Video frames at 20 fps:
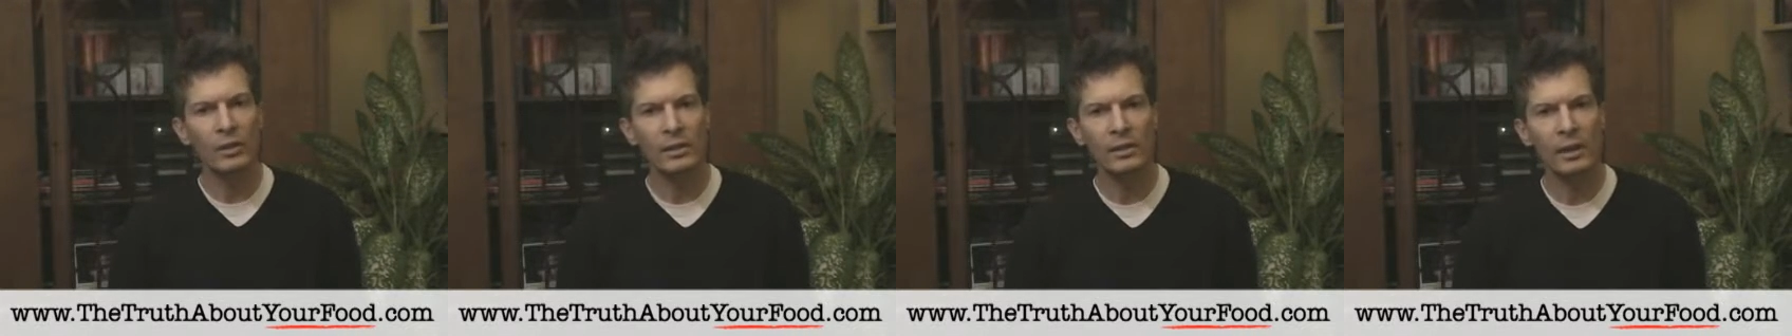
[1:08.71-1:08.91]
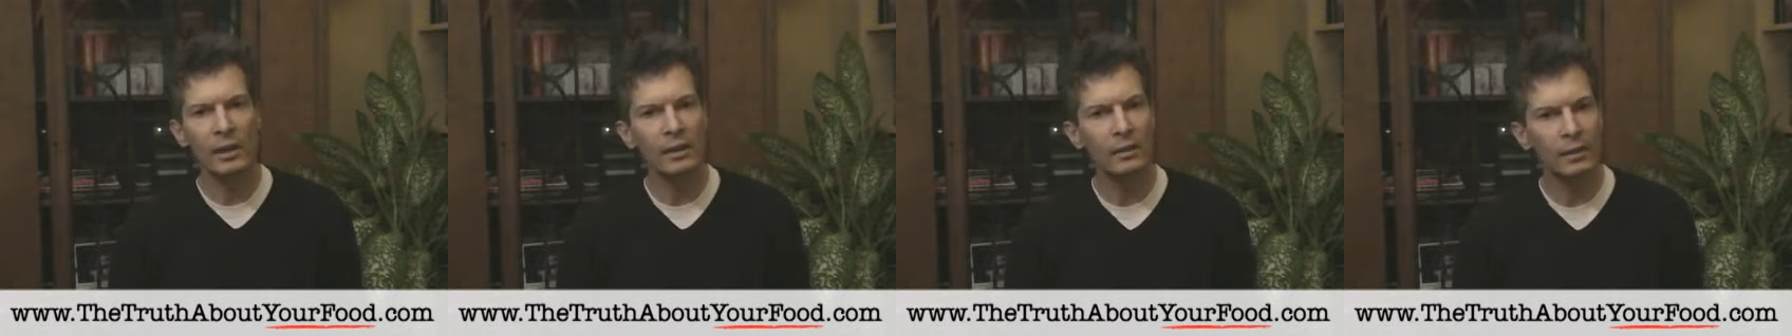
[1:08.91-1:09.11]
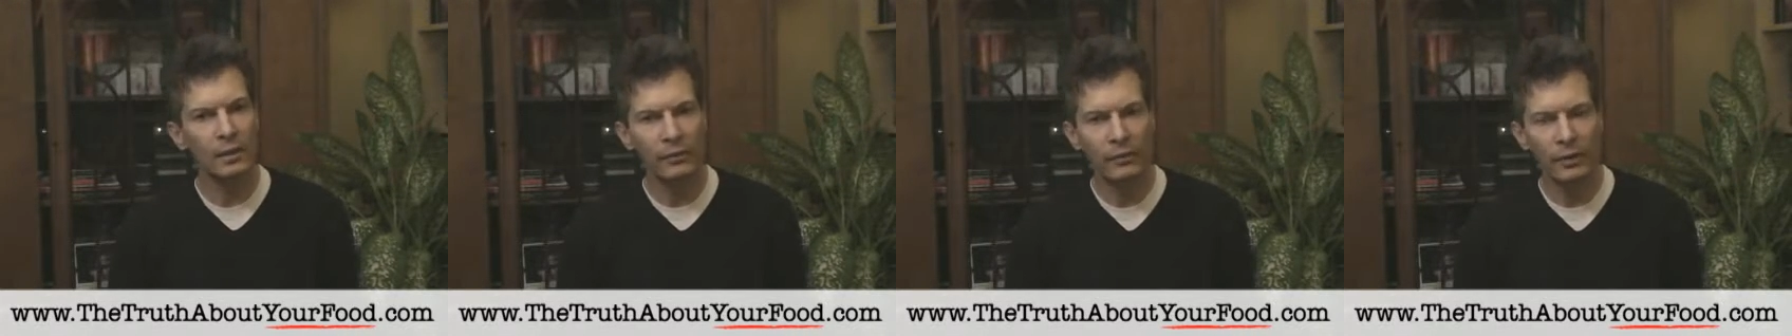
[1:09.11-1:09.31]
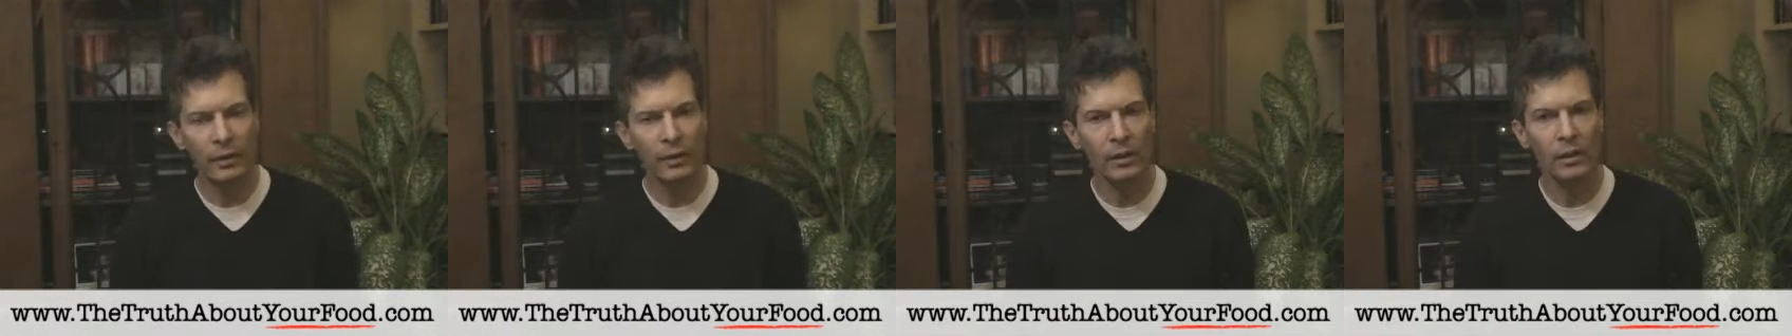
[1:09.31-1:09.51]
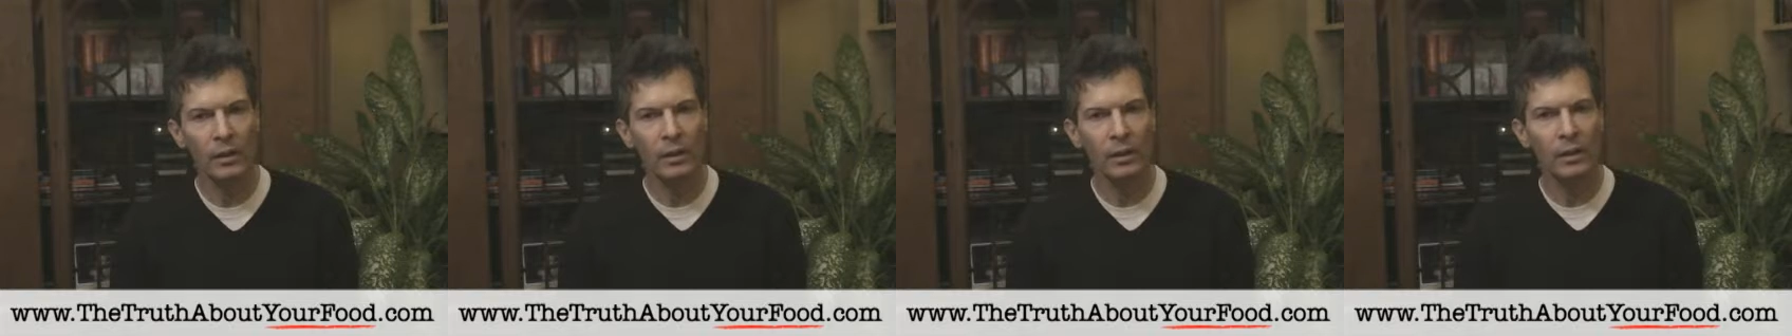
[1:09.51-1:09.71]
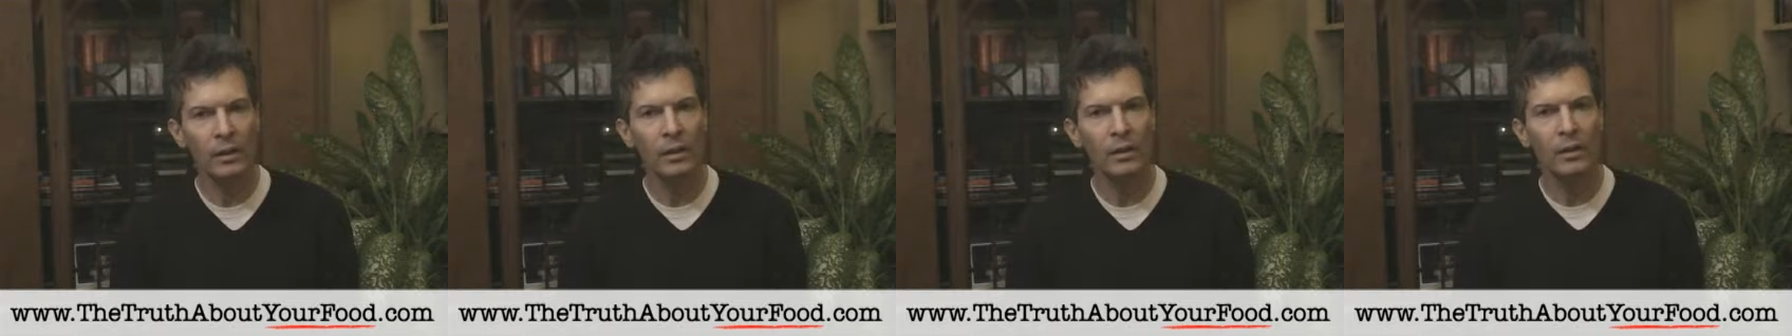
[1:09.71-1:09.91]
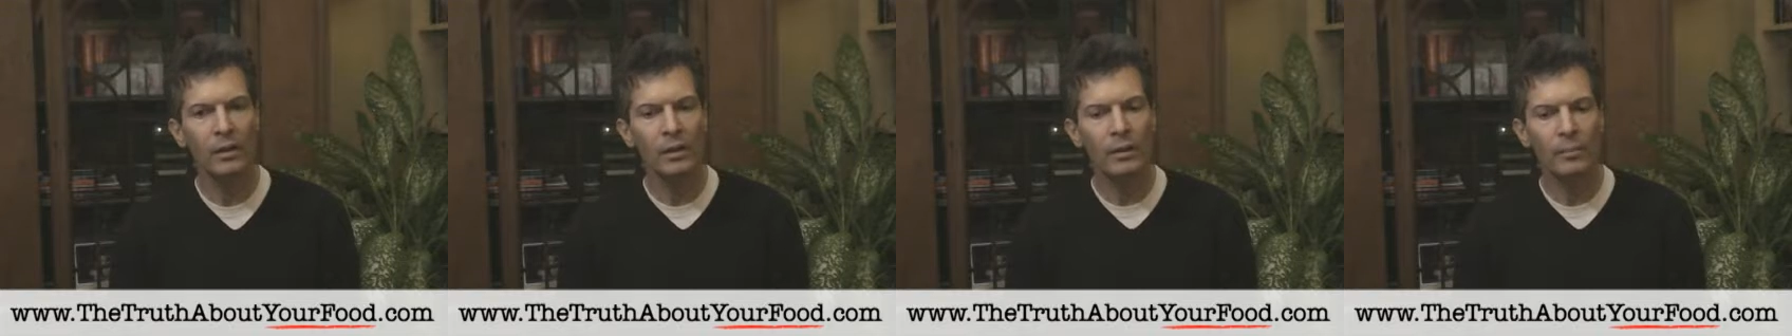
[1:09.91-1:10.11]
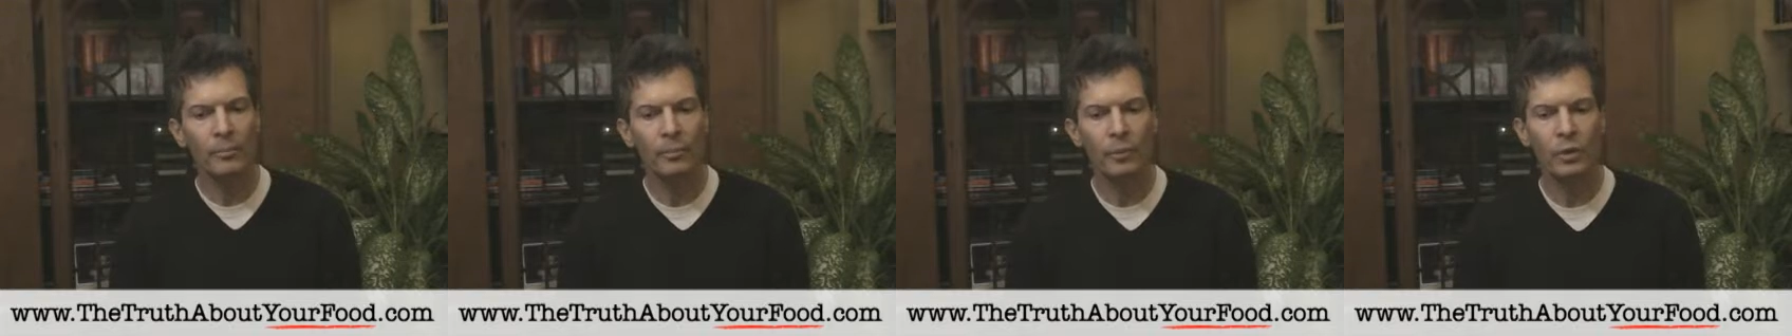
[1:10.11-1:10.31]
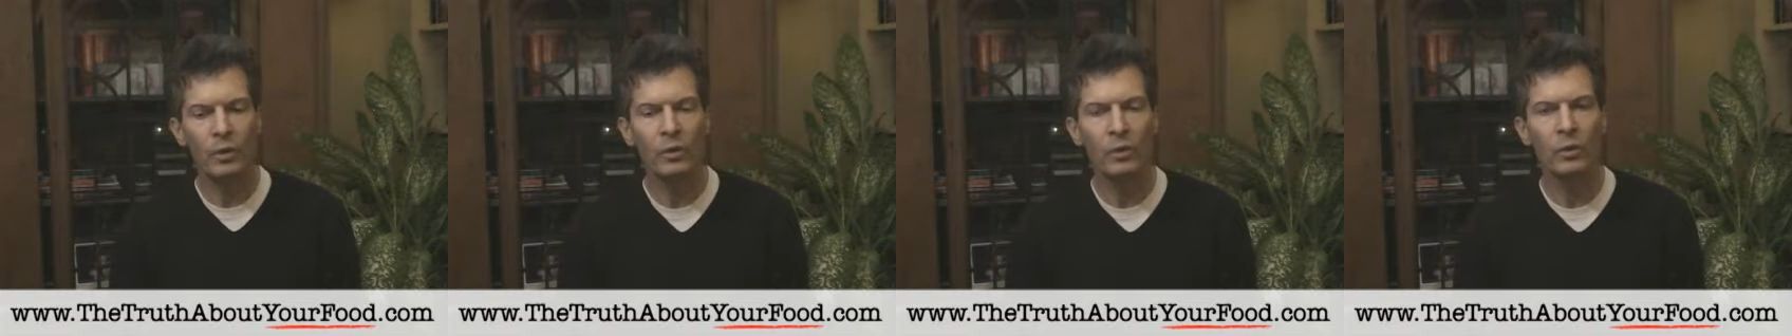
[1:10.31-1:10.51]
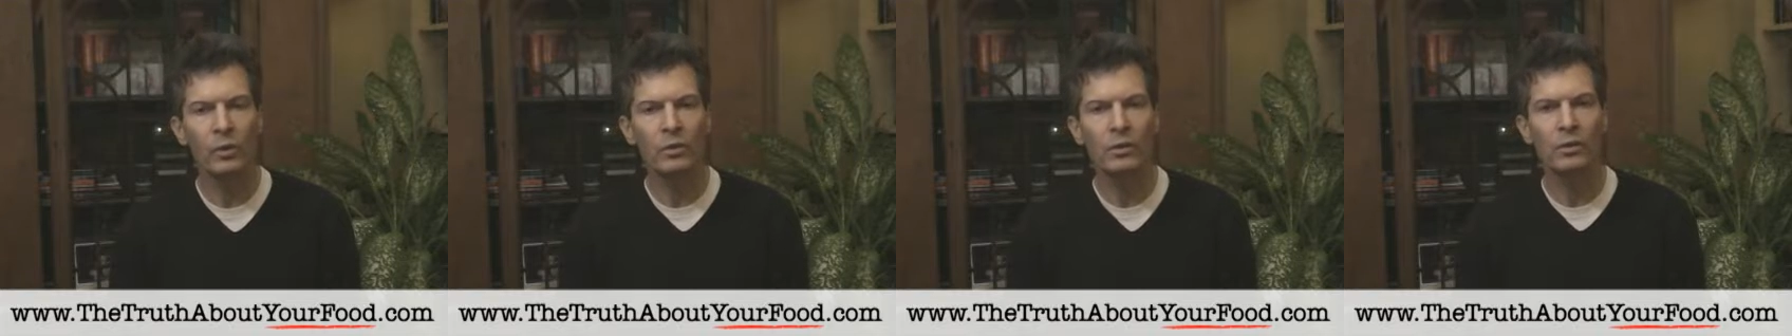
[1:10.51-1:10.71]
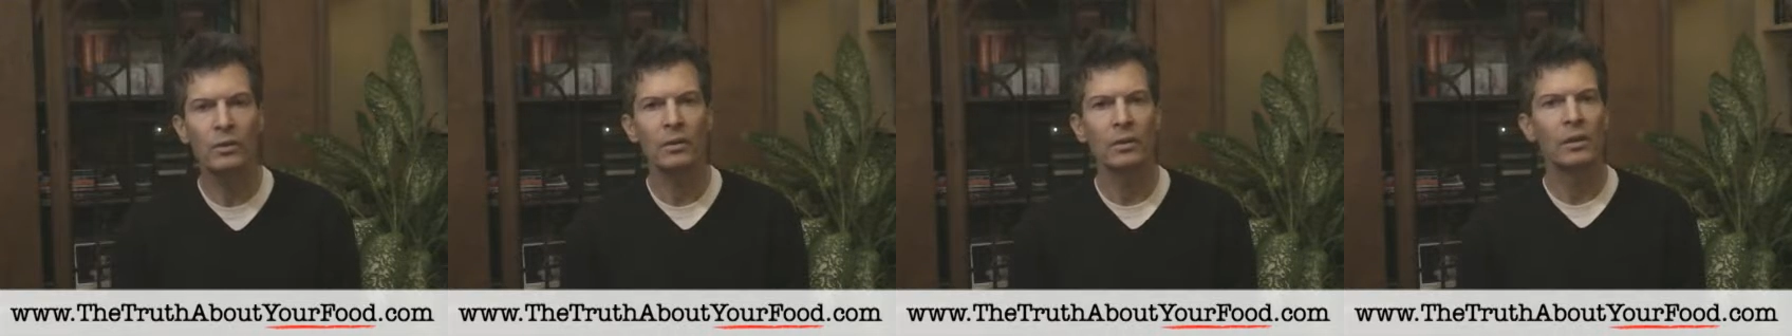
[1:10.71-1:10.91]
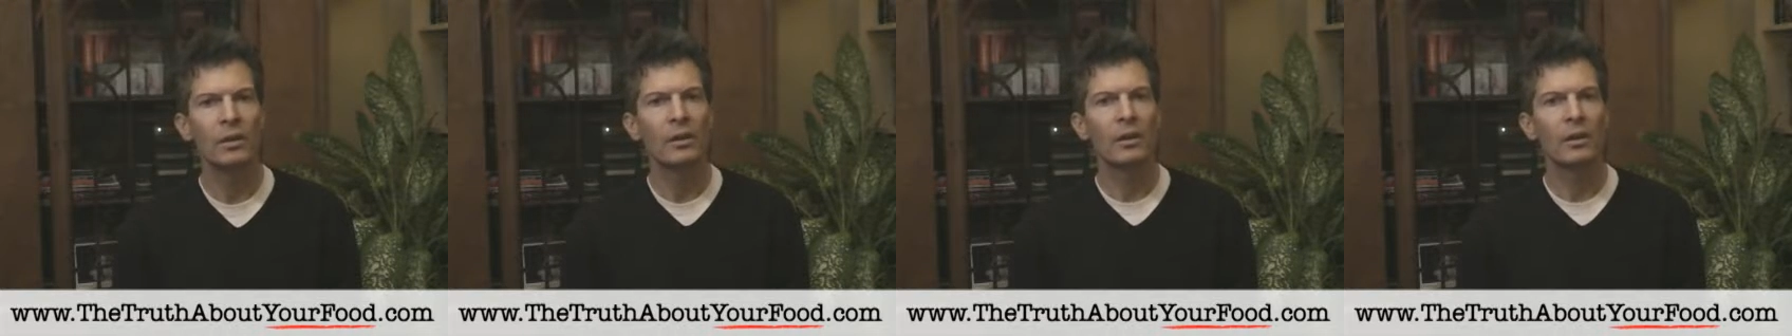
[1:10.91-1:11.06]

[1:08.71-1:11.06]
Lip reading: scientifically produced.